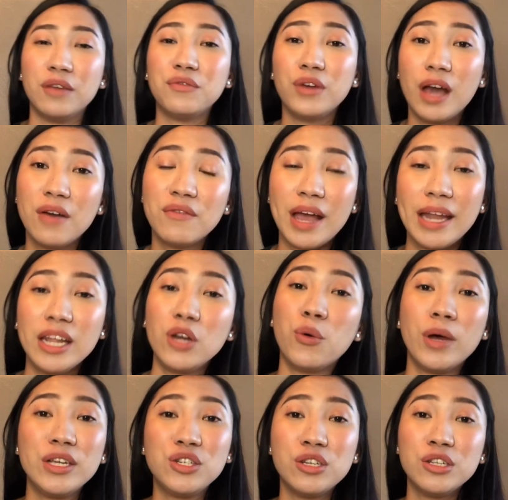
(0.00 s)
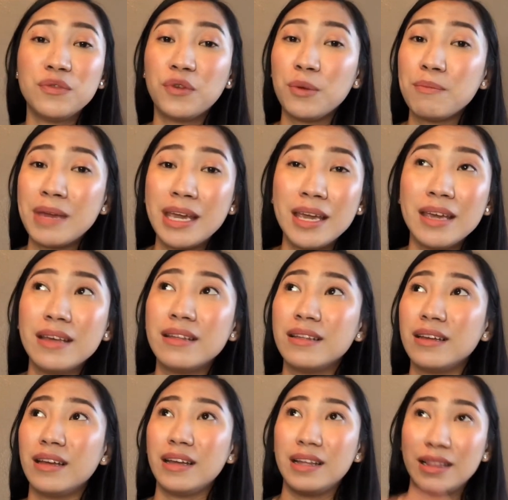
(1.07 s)
you have any questions for me,
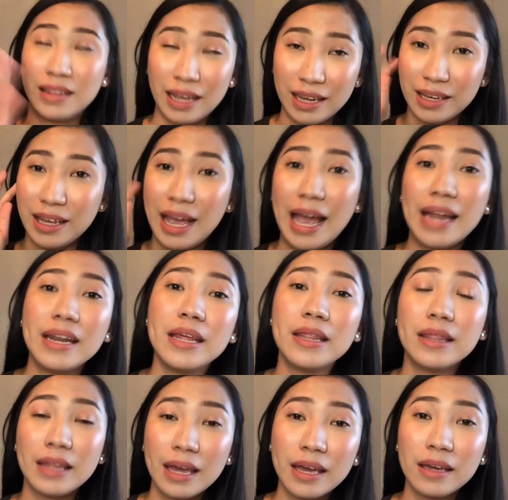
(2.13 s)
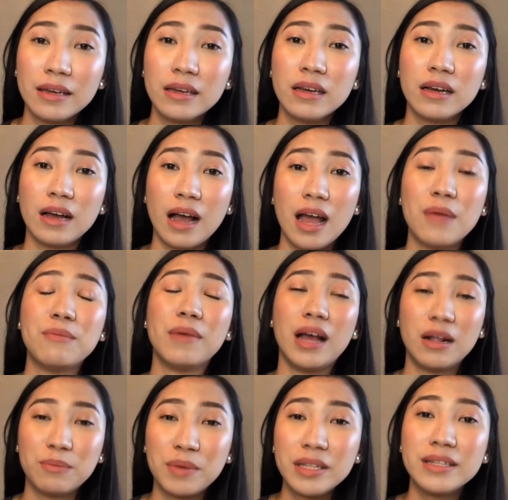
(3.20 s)
like anything,
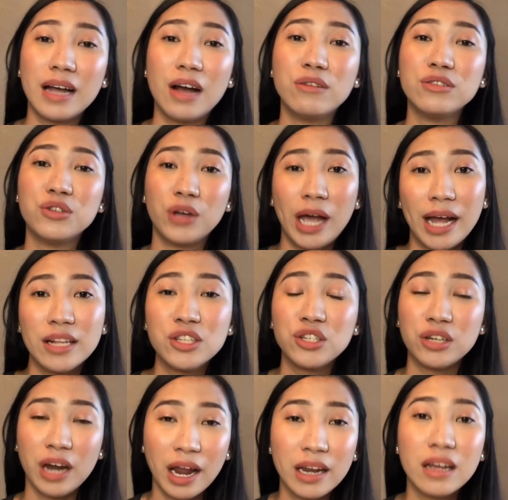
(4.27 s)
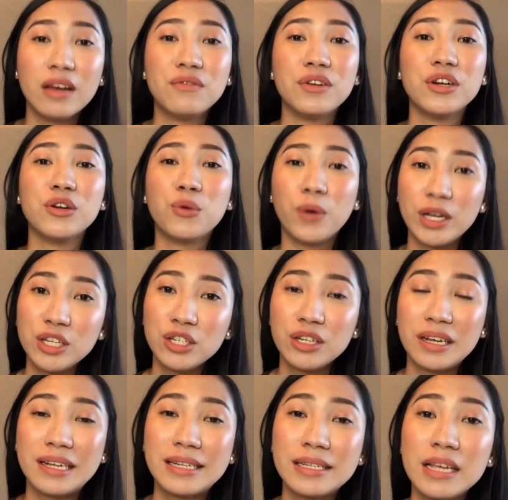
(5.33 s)
I'll be down to answer any of your
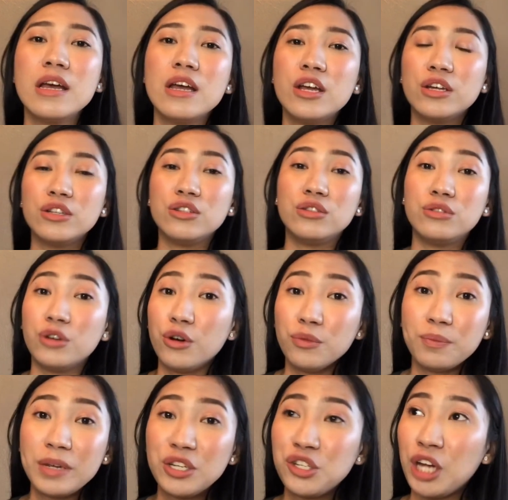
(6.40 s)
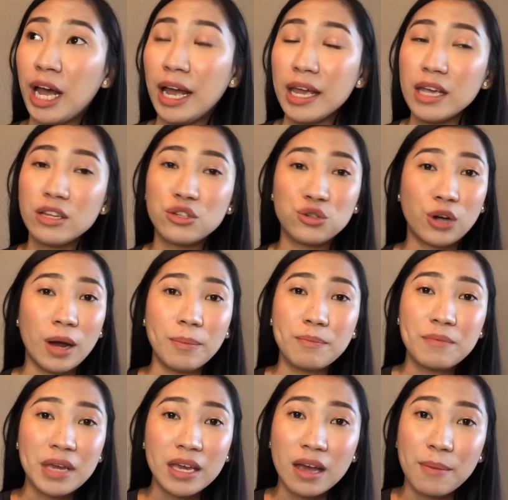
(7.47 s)
questions. Don't be shy. Drop
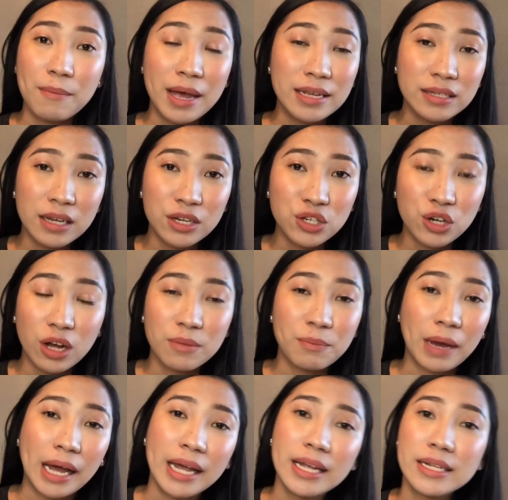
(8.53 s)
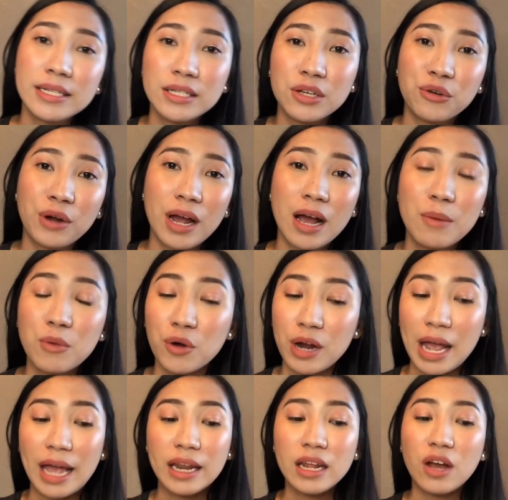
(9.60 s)
me a message on my Instagram or
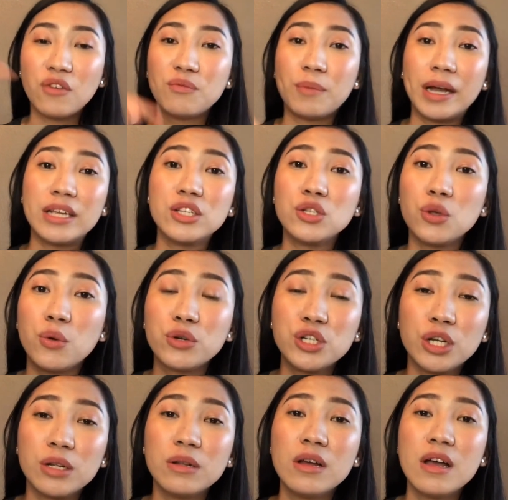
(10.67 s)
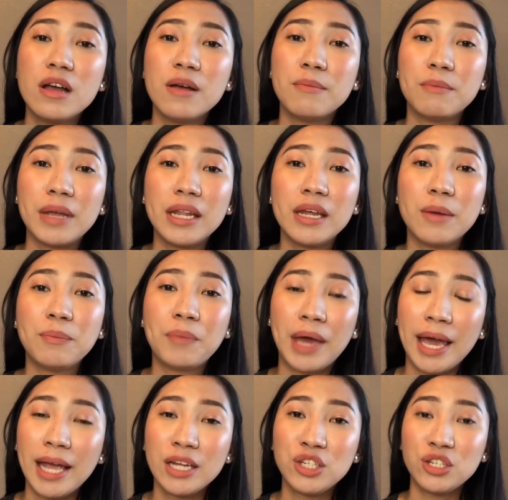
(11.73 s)
any of my social media
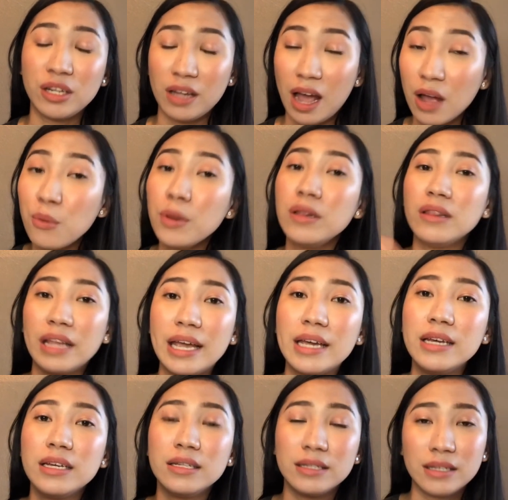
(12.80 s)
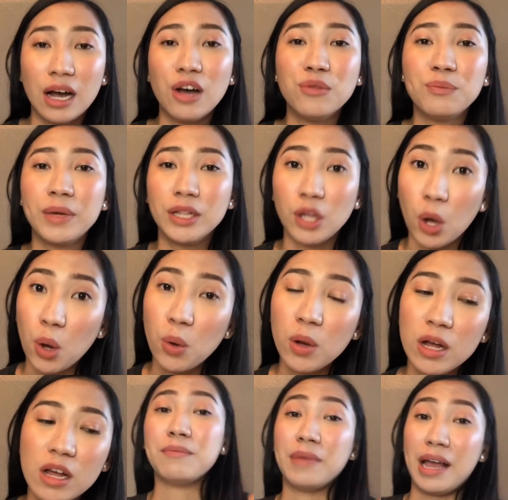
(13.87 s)
page that I will link down below,
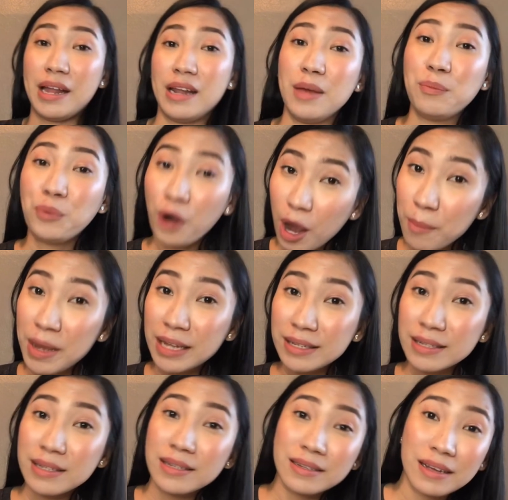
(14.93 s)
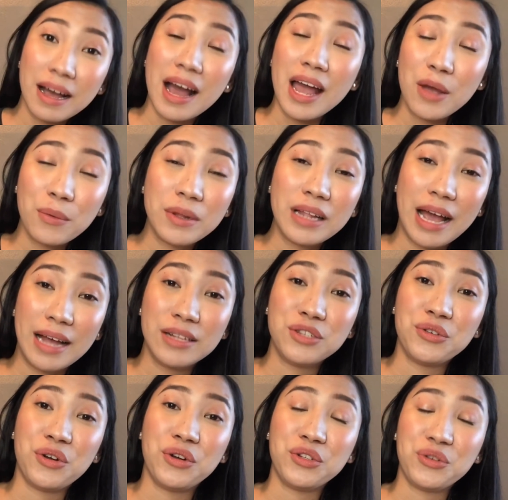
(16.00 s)
and I promise I will
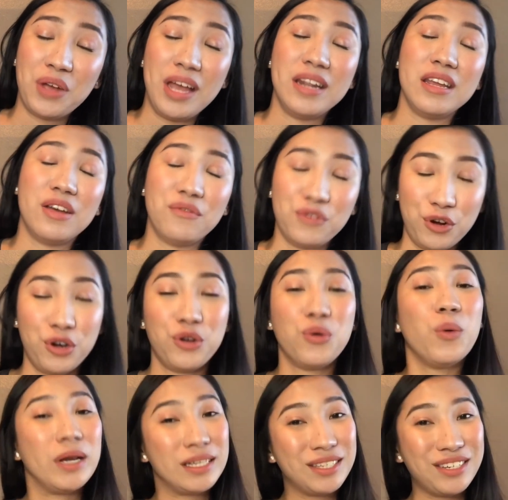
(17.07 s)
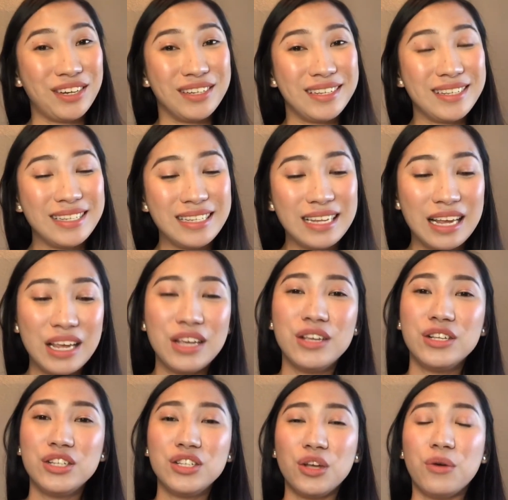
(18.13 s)
answer to any of your questions.
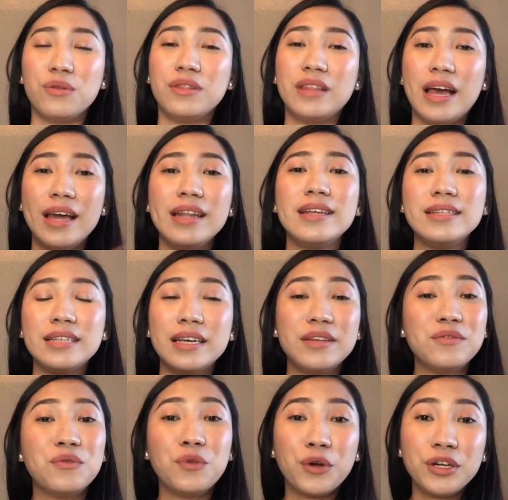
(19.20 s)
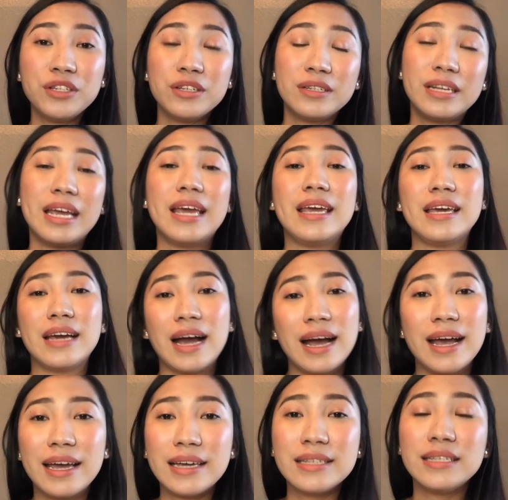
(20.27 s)
So that is it for today,
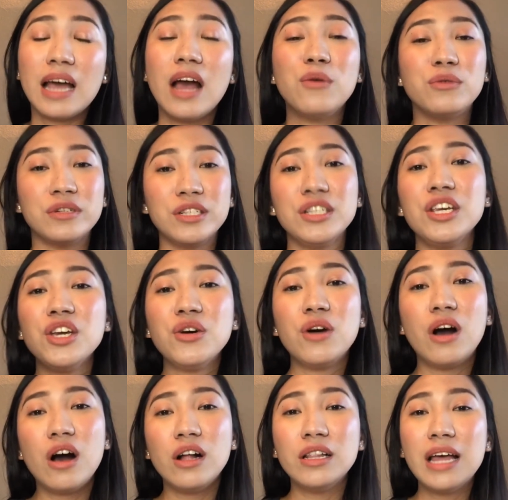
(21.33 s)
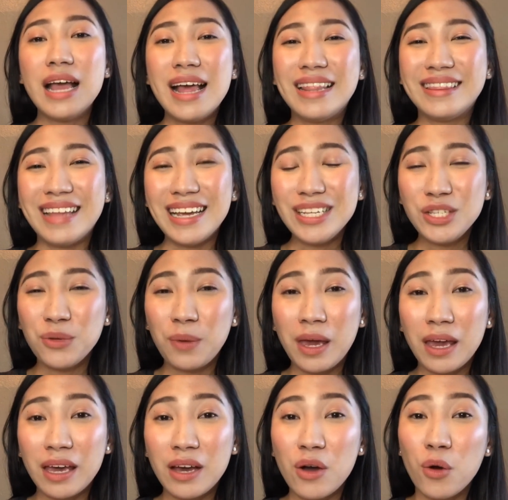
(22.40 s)
guys. I will see you all next
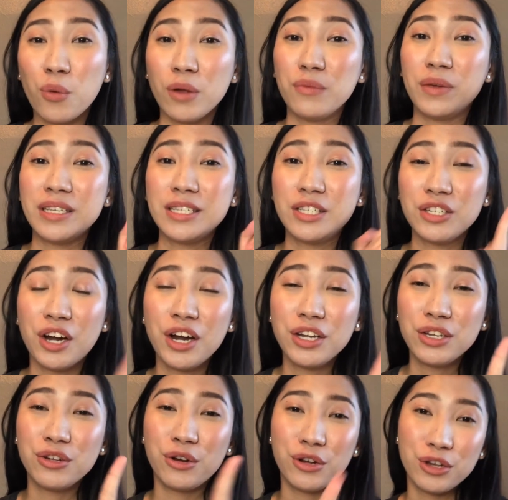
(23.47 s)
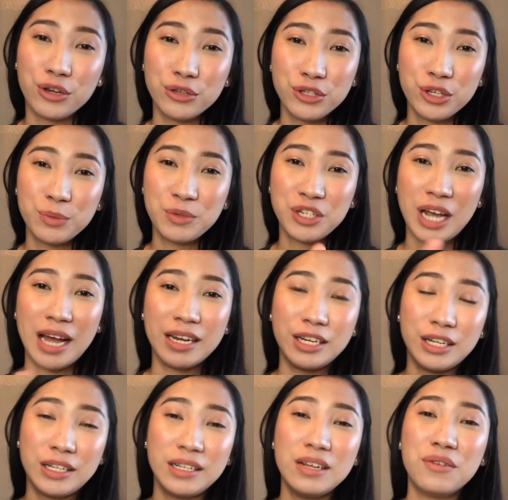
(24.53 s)
week when we start your YouTube
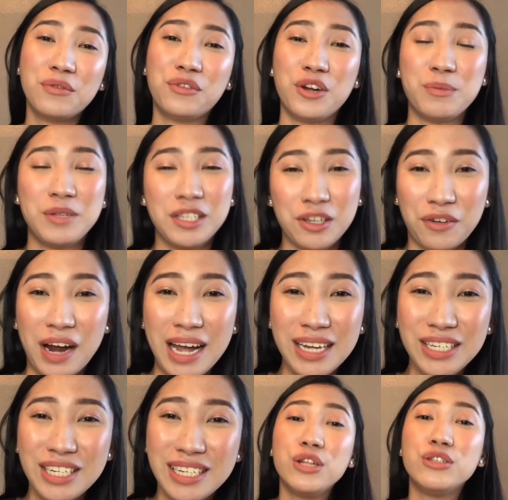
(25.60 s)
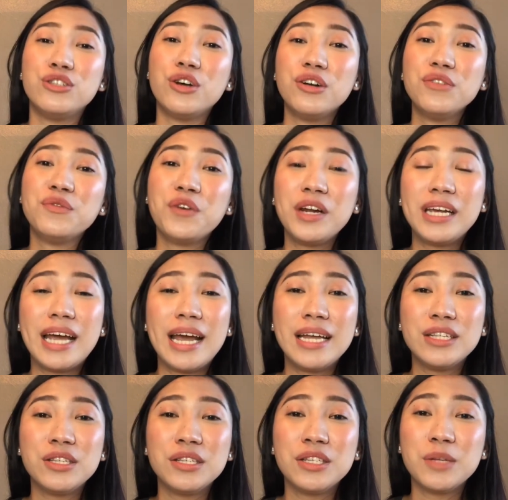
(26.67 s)
channel from scratch. Don't forget
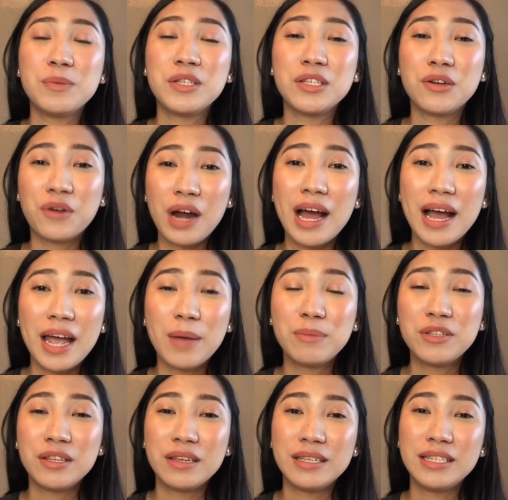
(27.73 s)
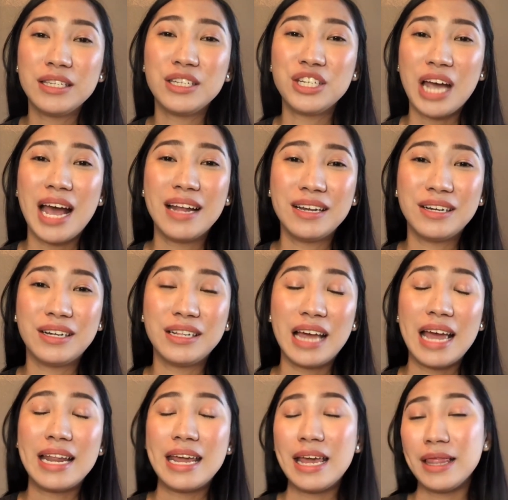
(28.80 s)
to subscribe to this channel
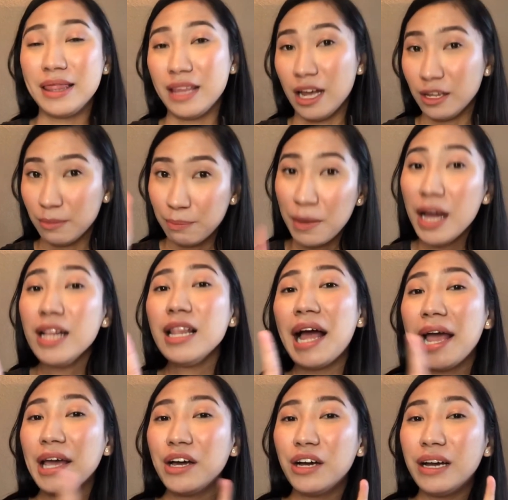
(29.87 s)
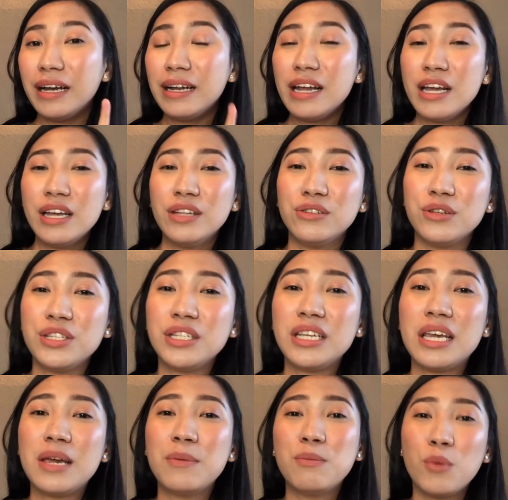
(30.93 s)
and hit that bell icon to
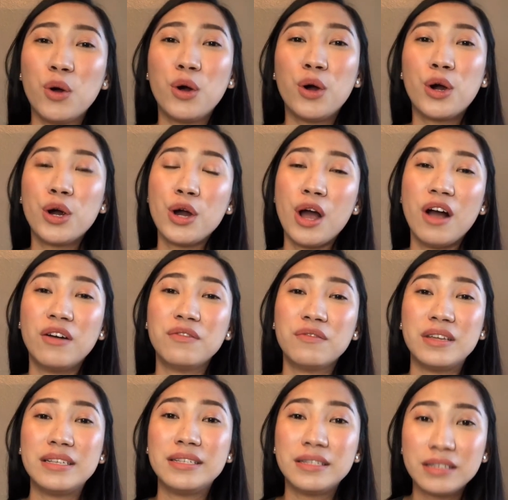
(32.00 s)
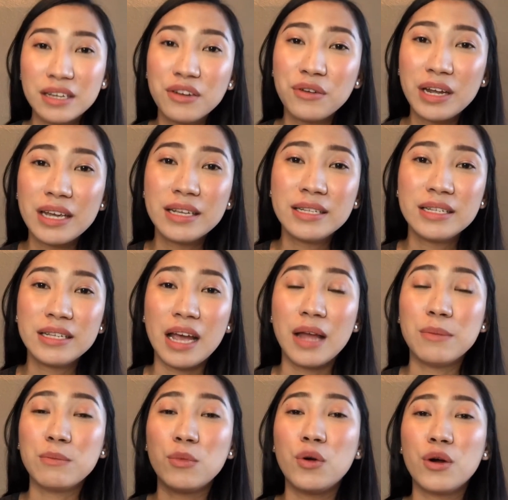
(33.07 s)
see more of this series and
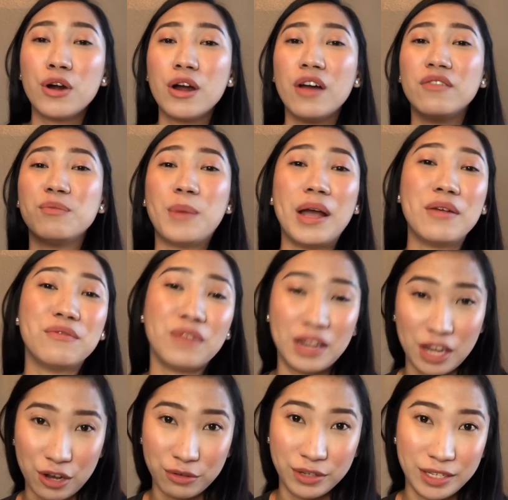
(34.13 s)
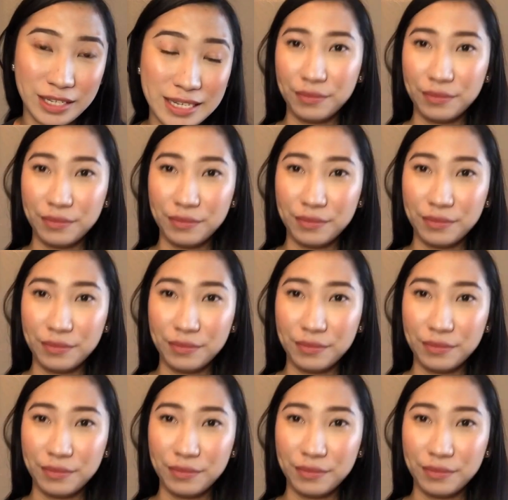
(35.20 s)
more of my videos.